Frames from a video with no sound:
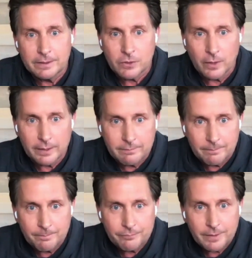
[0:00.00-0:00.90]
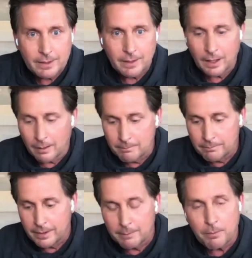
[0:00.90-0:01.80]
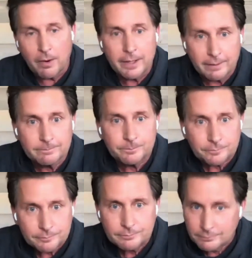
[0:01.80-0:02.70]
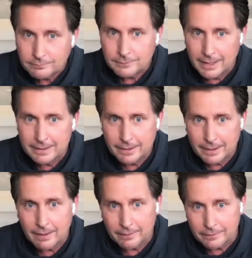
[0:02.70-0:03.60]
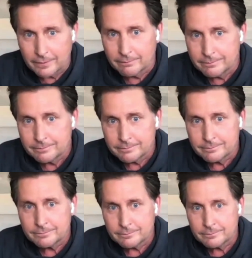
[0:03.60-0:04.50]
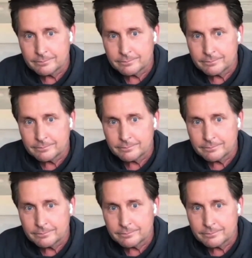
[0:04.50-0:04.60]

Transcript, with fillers: enjoyed um, imparting into the character. Hmm.